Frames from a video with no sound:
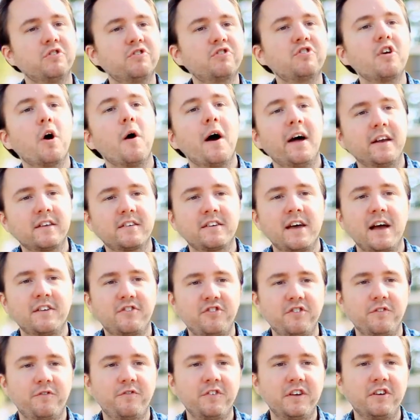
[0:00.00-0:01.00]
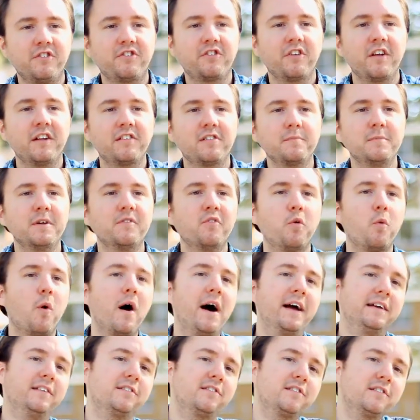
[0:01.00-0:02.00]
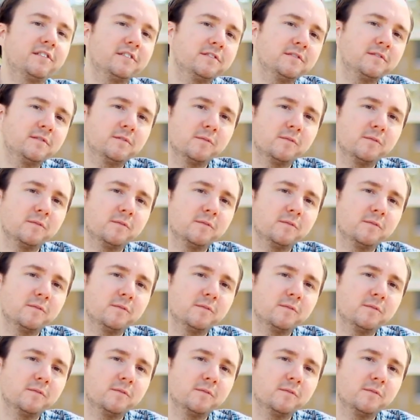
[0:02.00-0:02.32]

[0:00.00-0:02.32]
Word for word: Can just go out and catch your fish, so that's a bit of a waste.